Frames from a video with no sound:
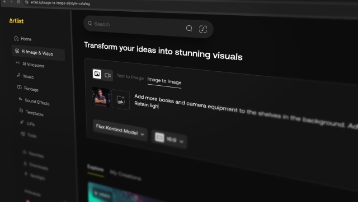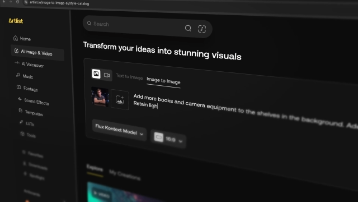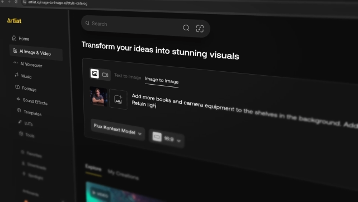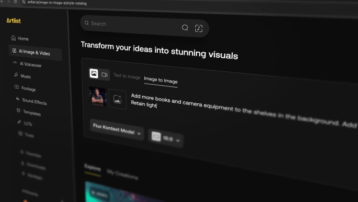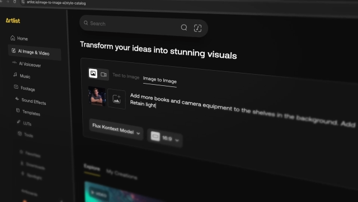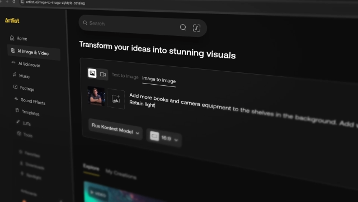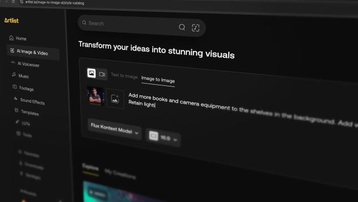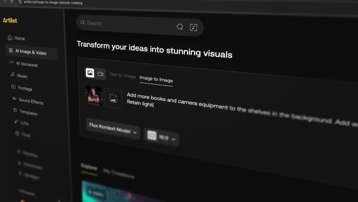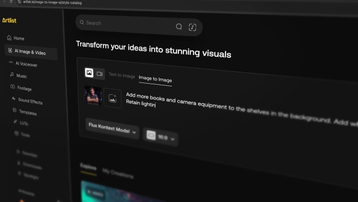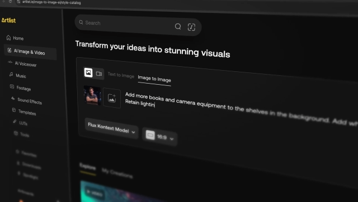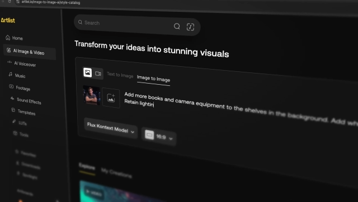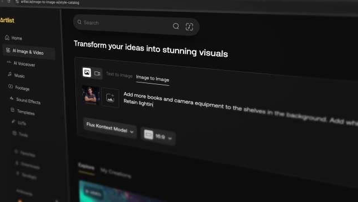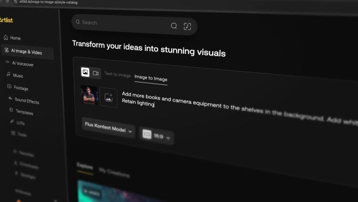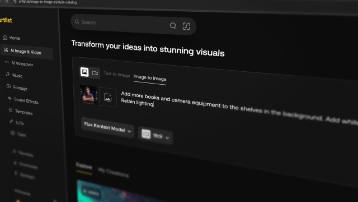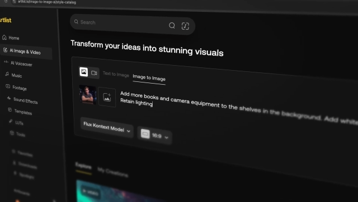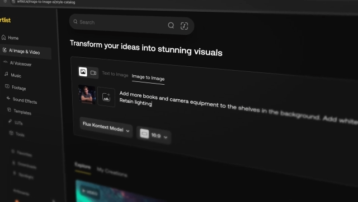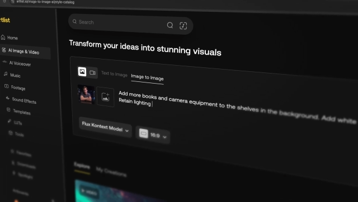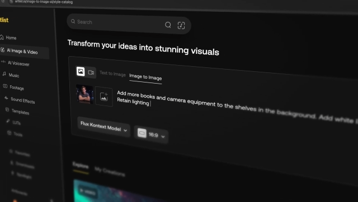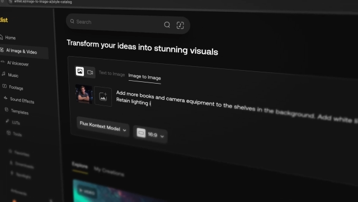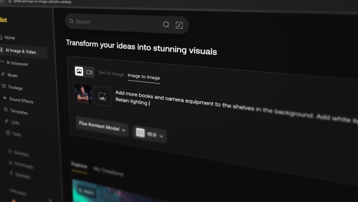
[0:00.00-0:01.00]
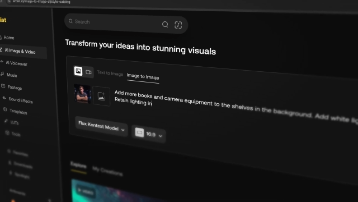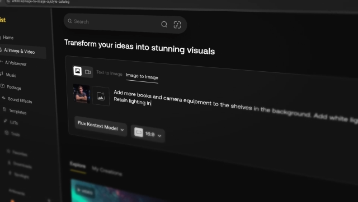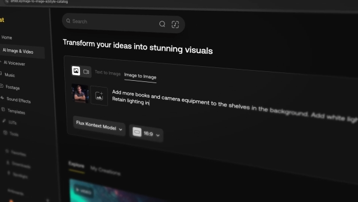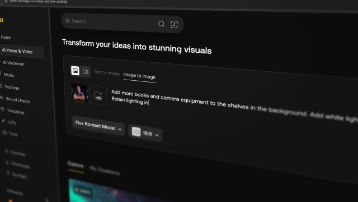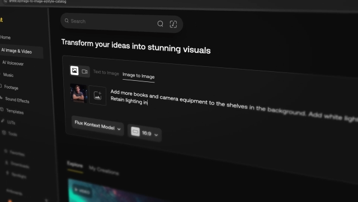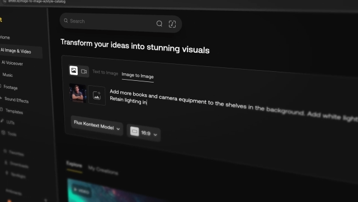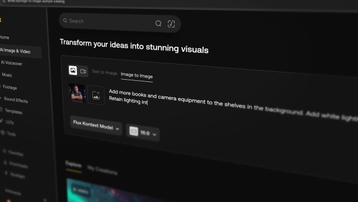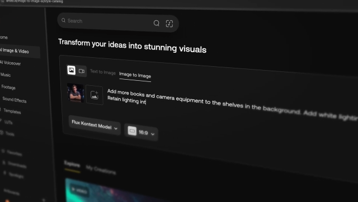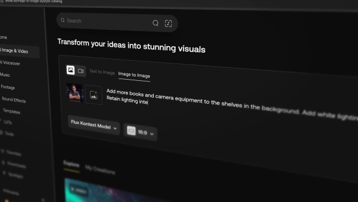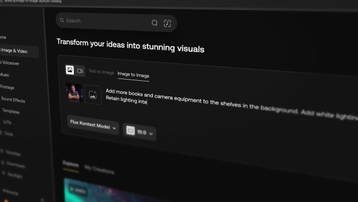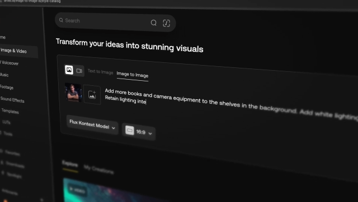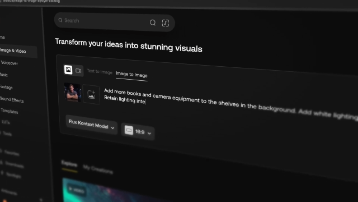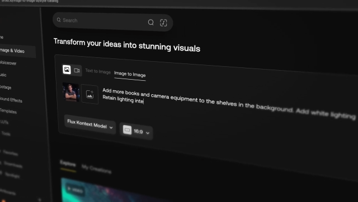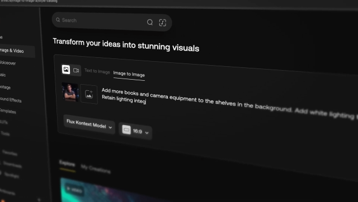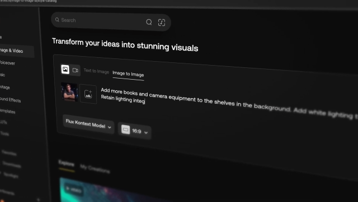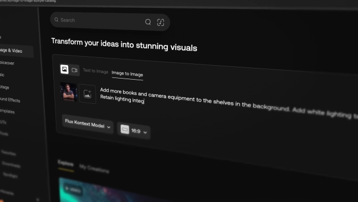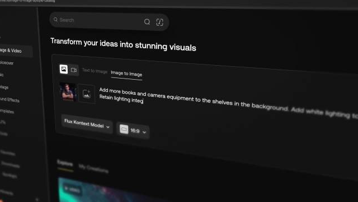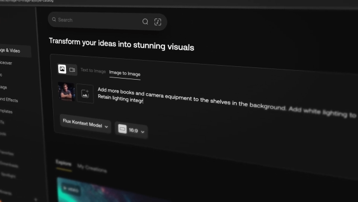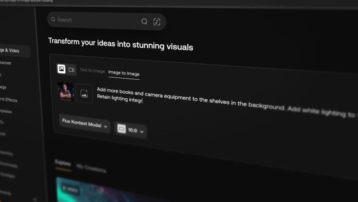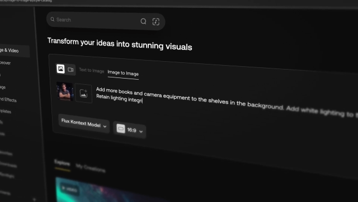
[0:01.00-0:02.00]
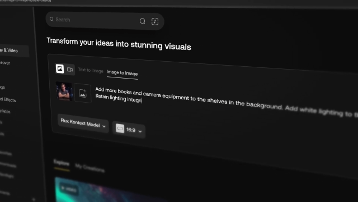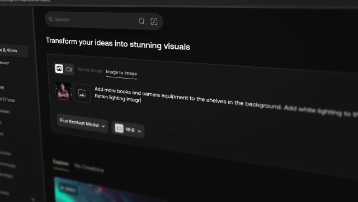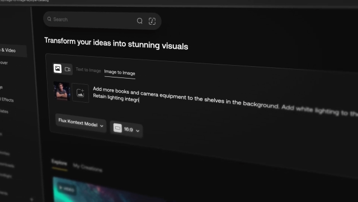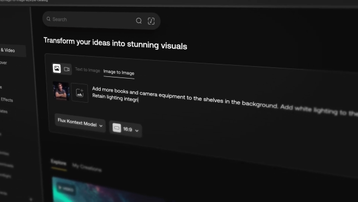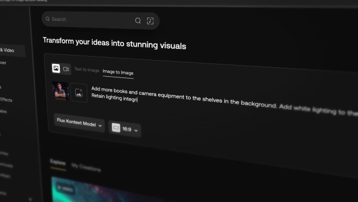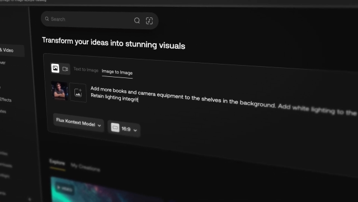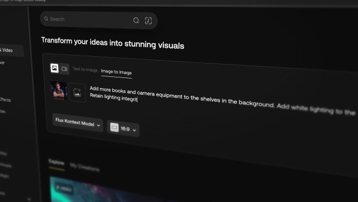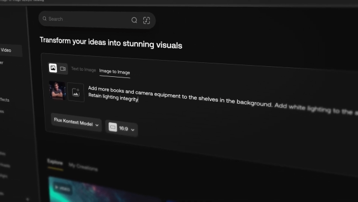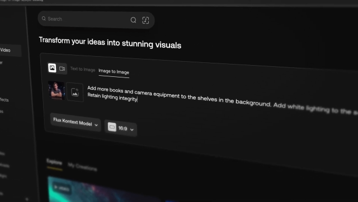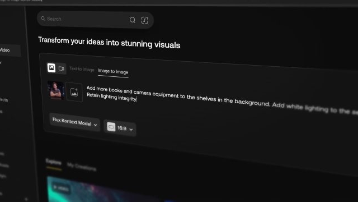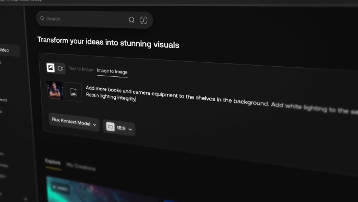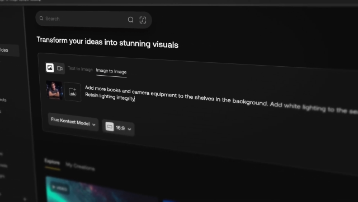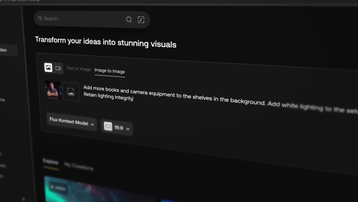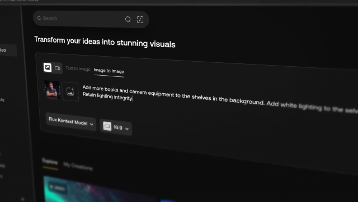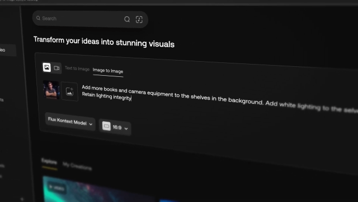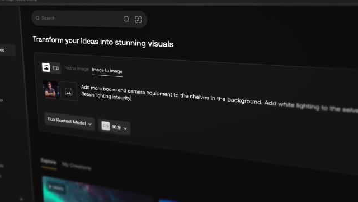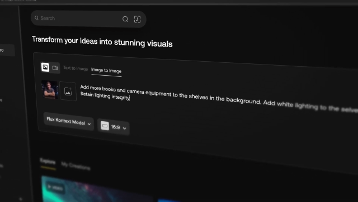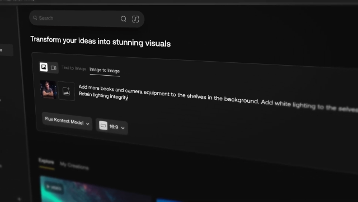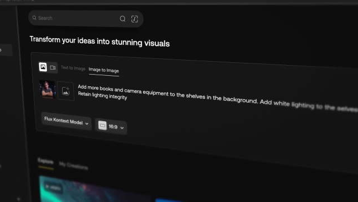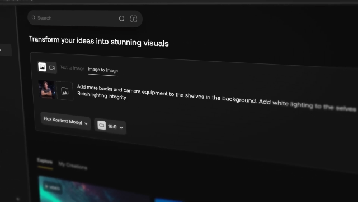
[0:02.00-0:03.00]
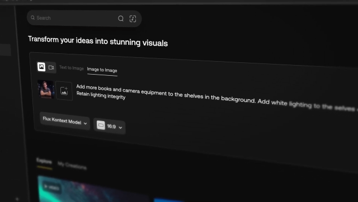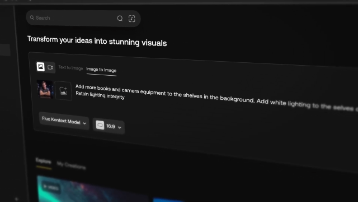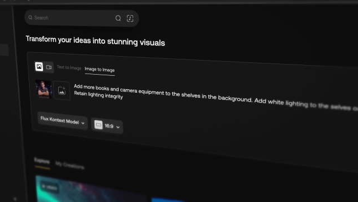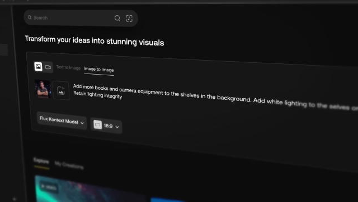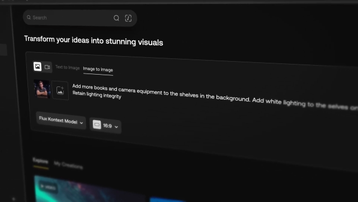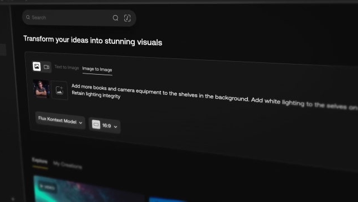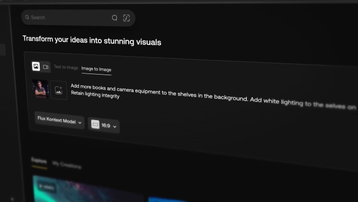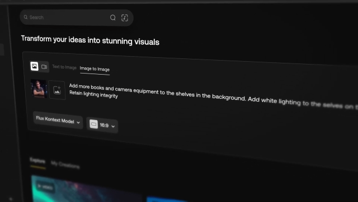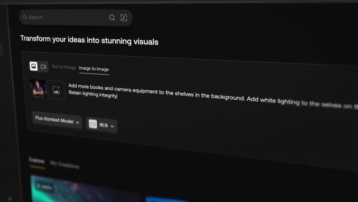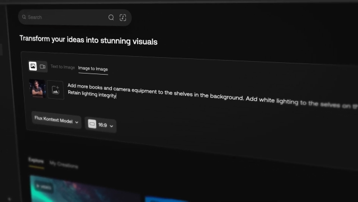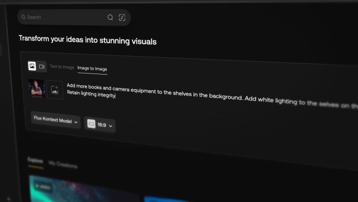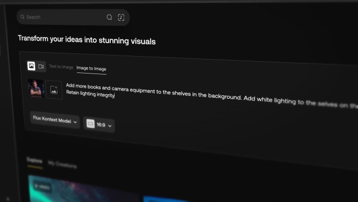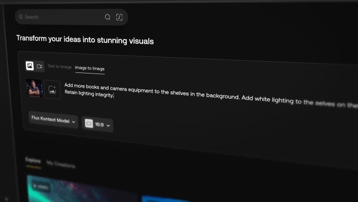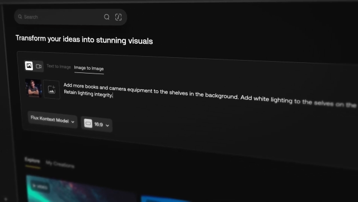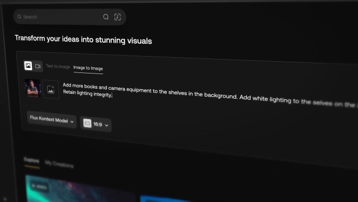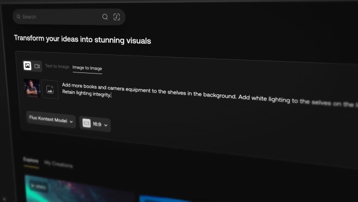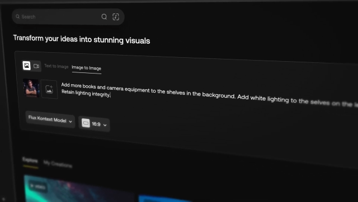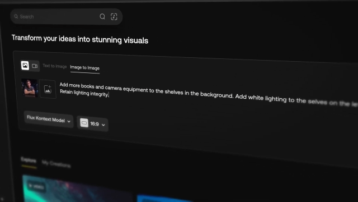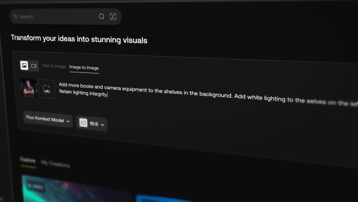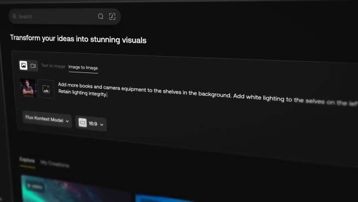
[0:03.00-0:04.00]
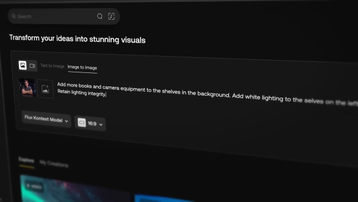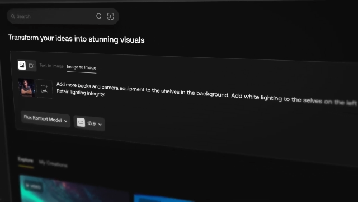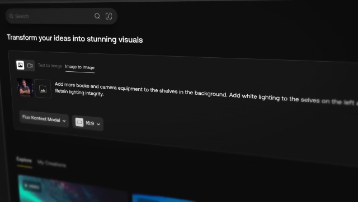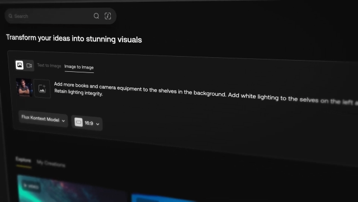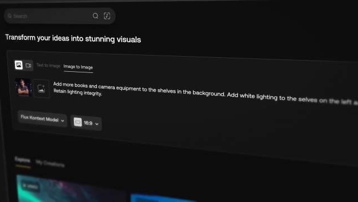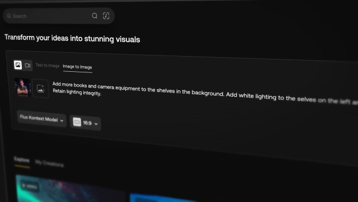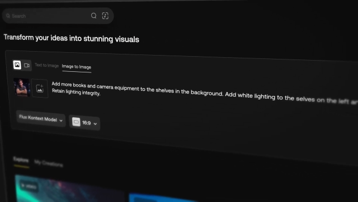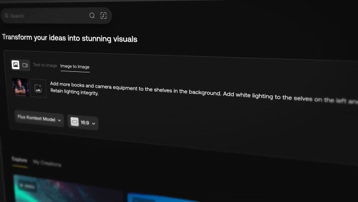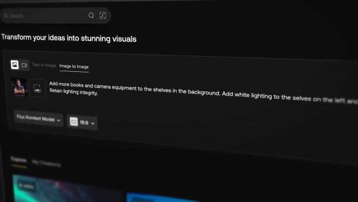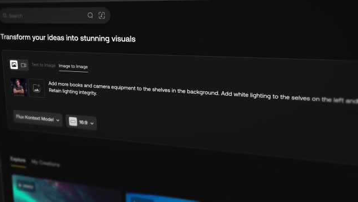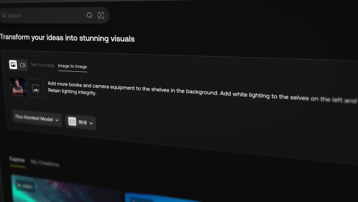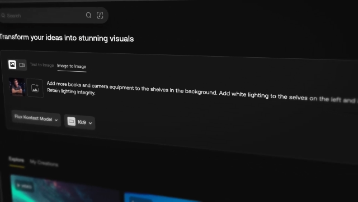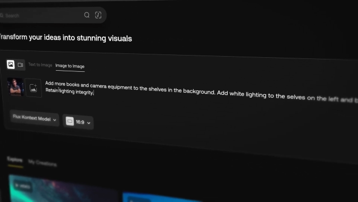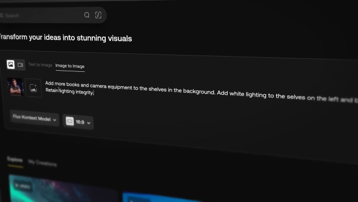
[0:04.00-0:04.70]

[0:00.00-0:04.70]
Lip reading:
[unreadable: no face in view]